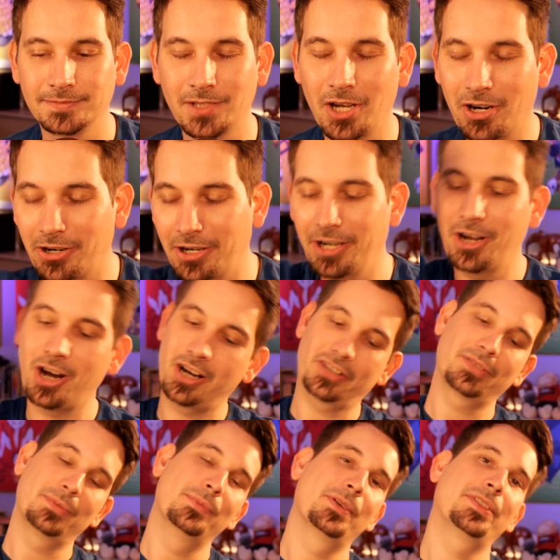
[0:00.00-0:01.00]
All right,
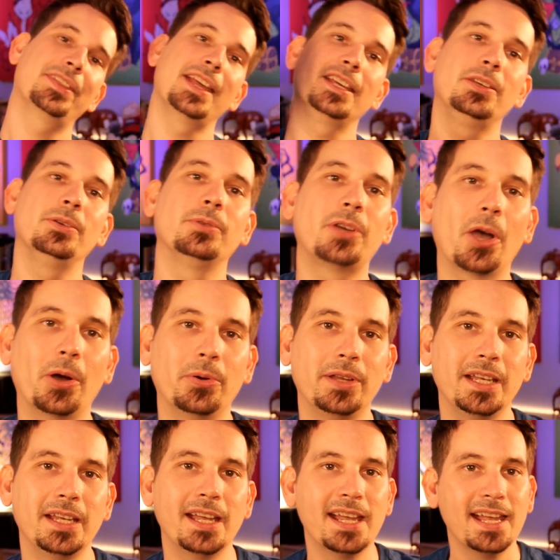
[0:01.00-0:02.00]
awesome. Thank you,
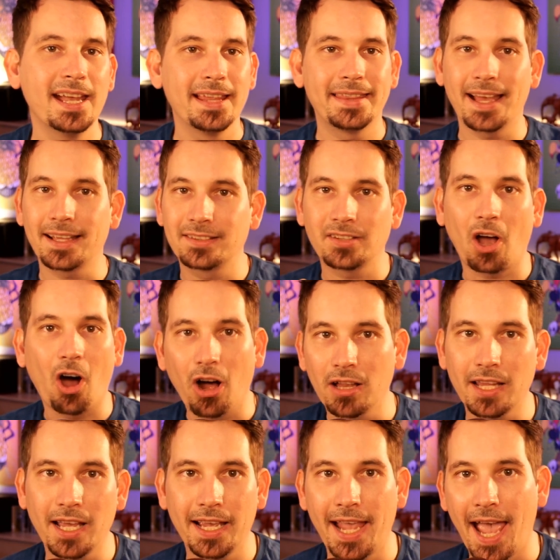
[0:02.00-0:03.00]
Cody. That's
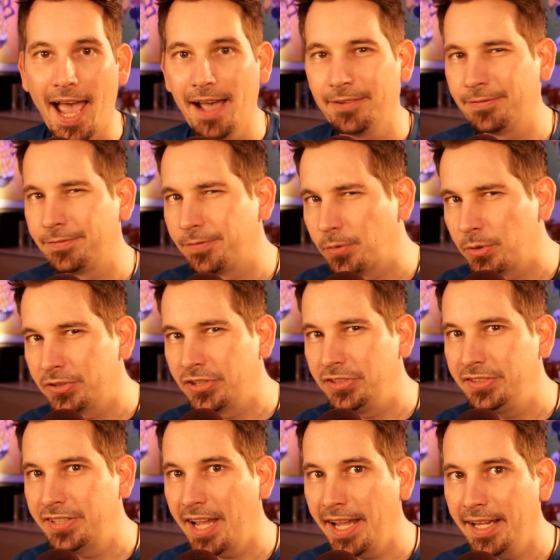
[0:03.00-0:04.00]
all I have for
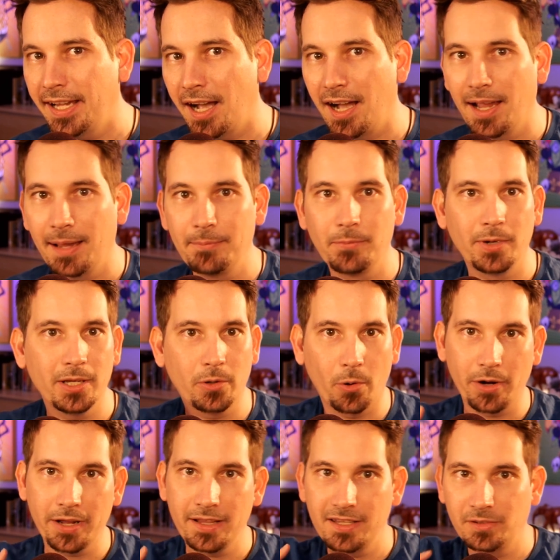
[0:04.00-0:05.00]
today. I'm
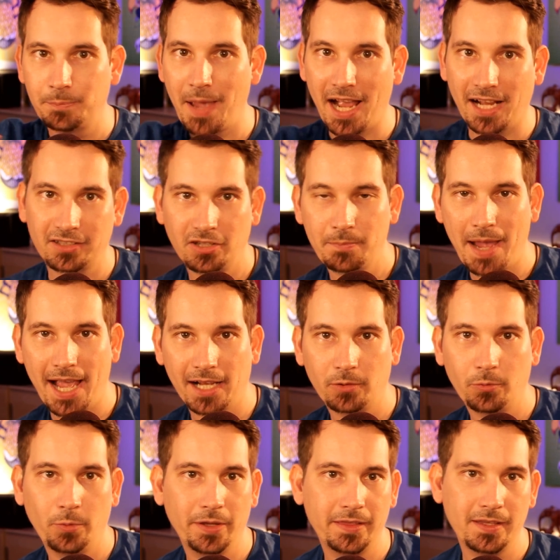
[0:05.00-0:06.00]
recording this
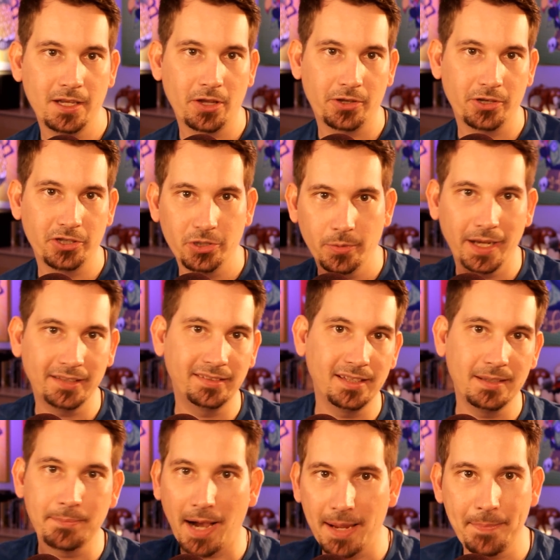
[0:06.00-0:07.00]
back-to-back with the other
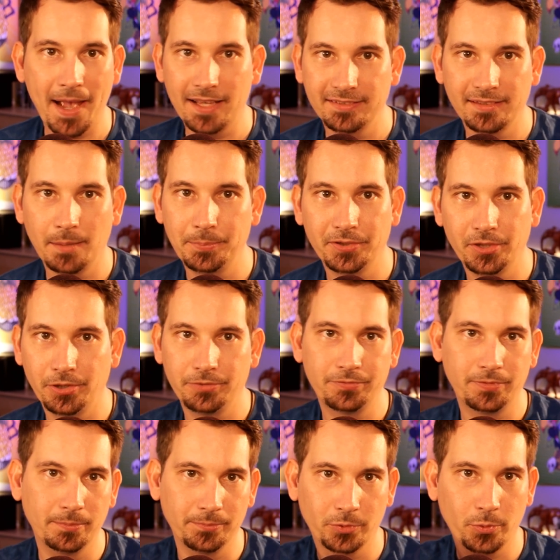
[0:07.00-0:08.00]
UAC Bypass episode
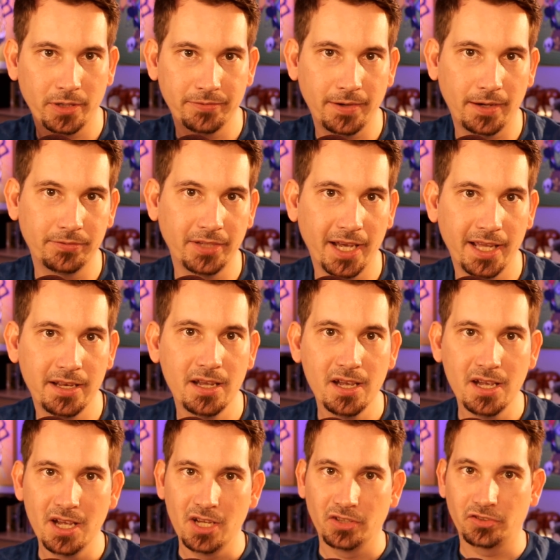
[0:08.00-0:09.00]
from 2510,
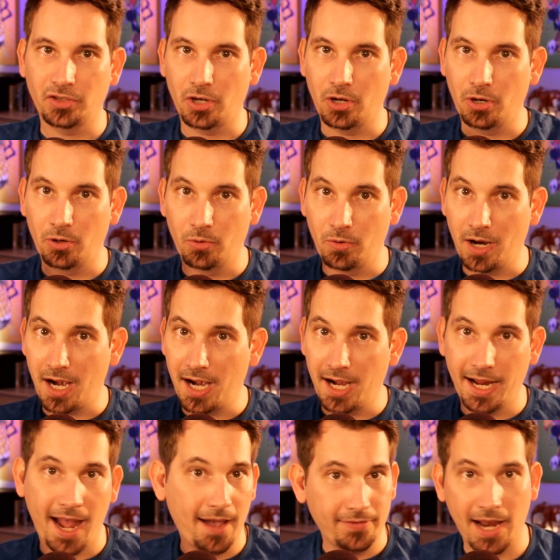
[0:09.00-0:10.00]
so
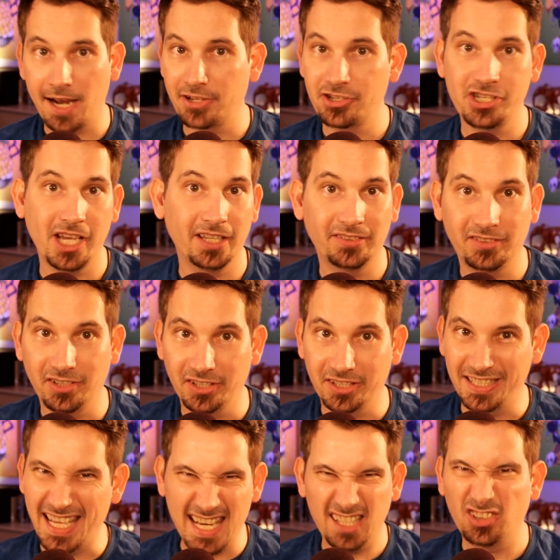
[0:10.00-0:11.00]
I haven't had a chance to
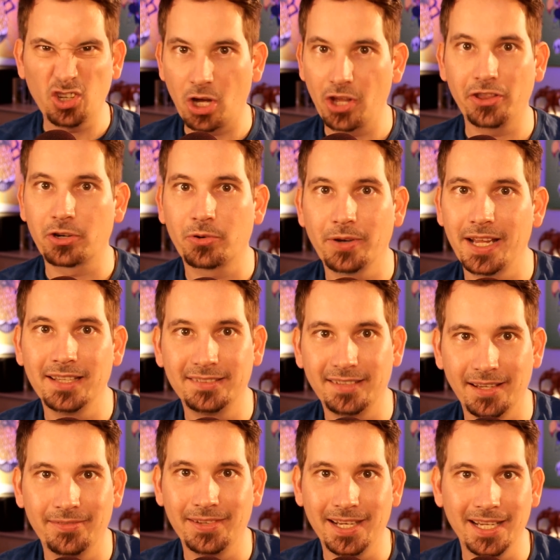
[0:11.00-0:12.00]
get into all the
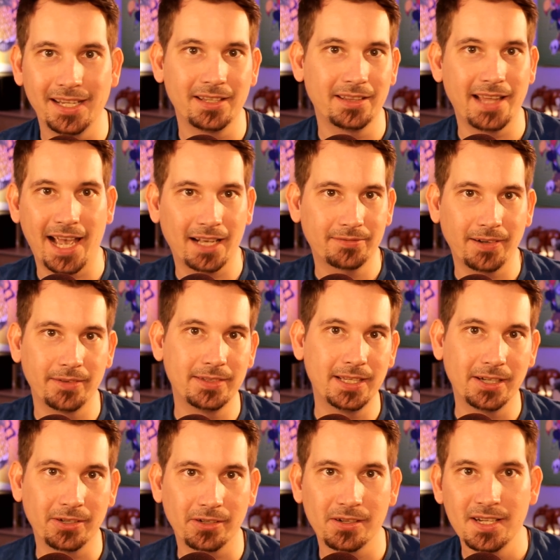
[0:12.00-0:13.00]
creativity in the Hak5
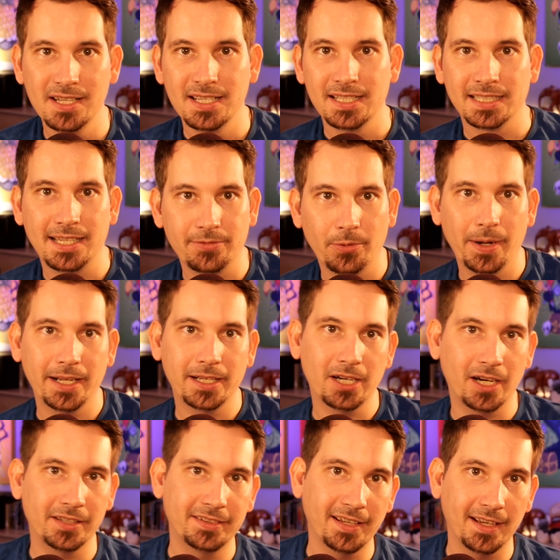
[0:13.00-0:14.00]
Gear giveaway
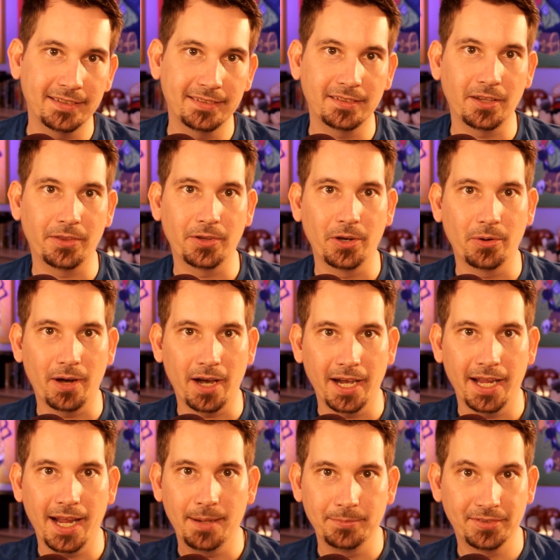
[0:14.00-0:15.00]
contest, although
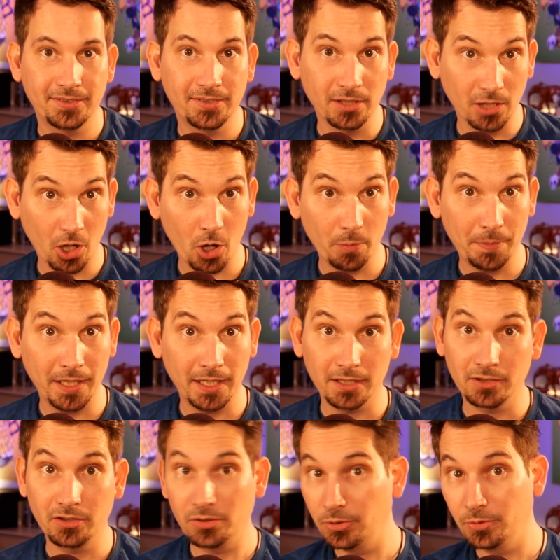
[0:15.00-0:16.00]
I am still
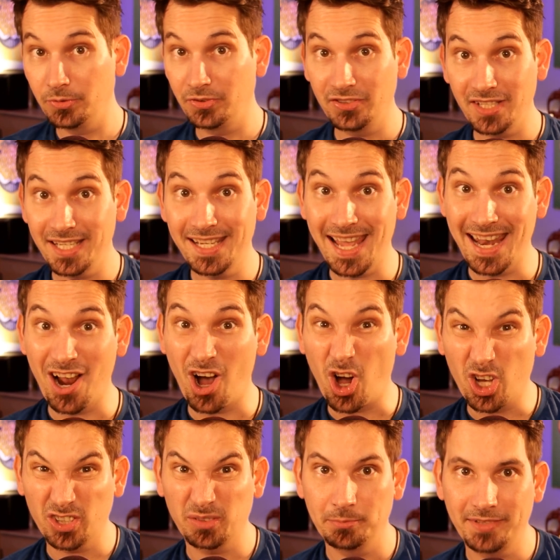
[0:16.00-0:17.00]
hoping to see an
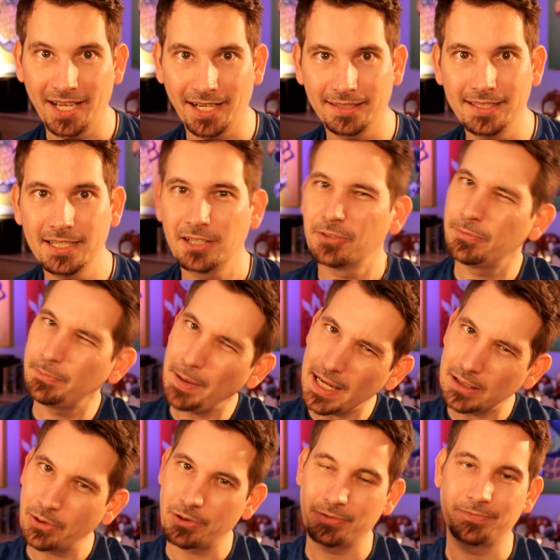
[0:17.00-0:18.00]
awesome technique of
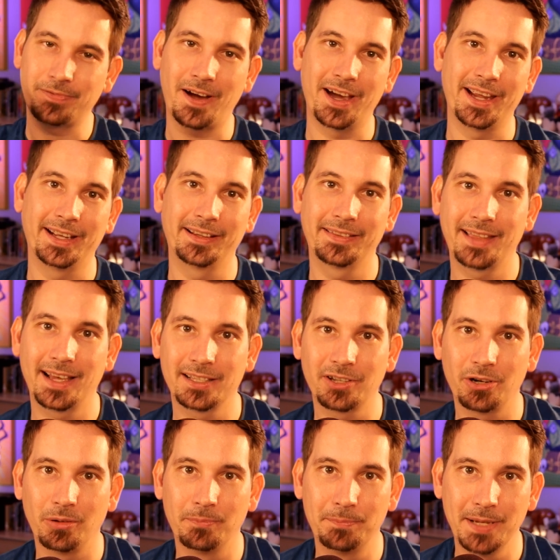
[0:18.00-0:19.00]
payloadifying that
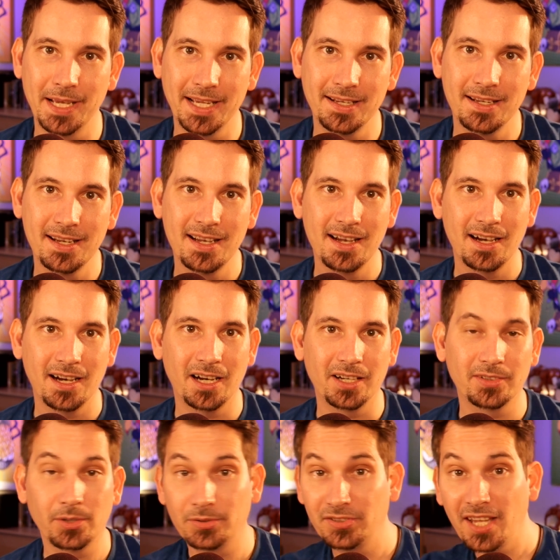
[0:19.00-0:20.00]
little bit.
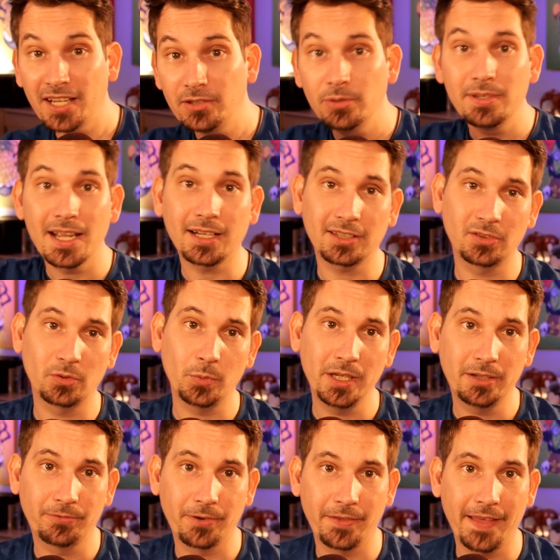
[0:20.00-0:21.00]
So stay tuned next
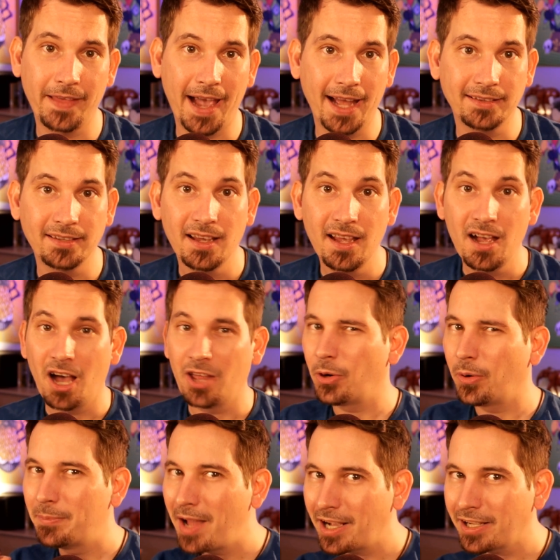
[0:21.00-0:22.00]
week for that.
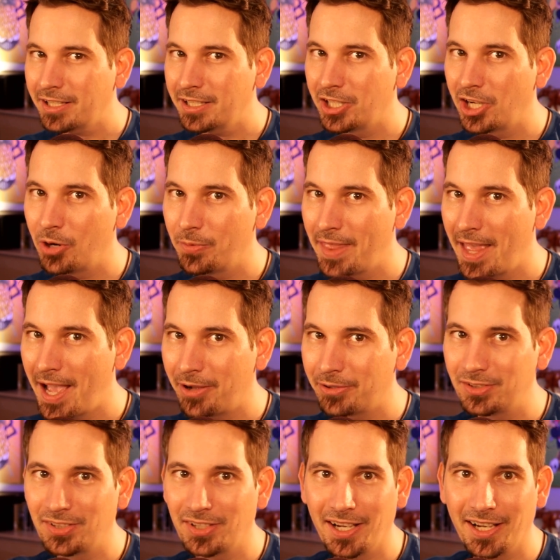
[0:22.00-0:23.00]
Although I'm not going to go
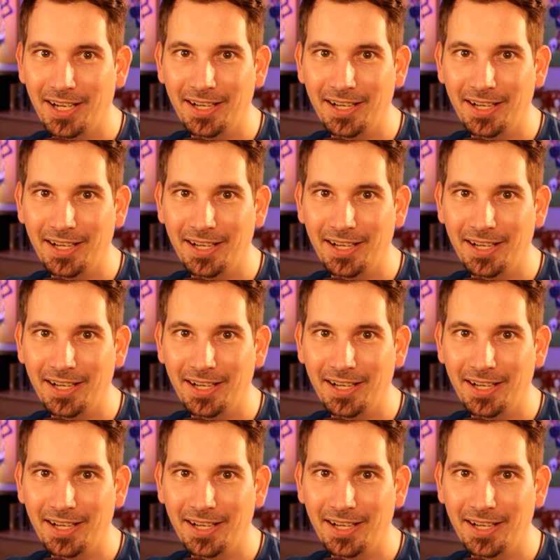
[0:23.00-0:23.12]
without,